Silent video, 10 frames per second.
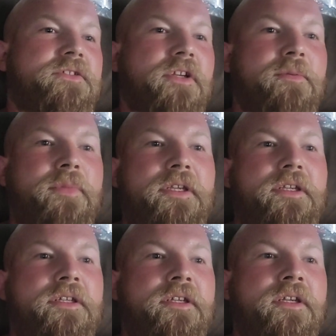gonna
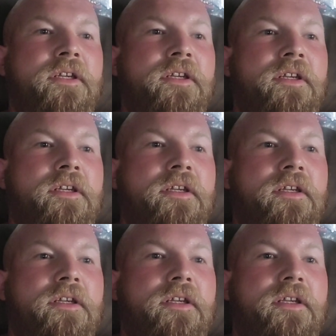be
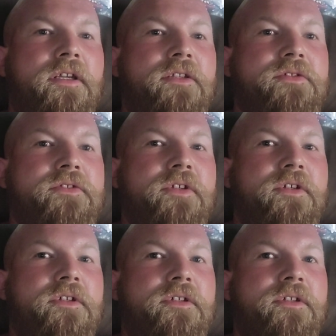it is
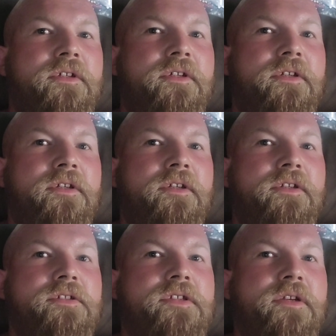
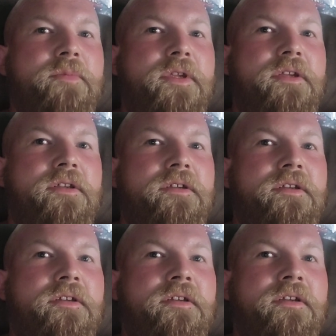it's gonna be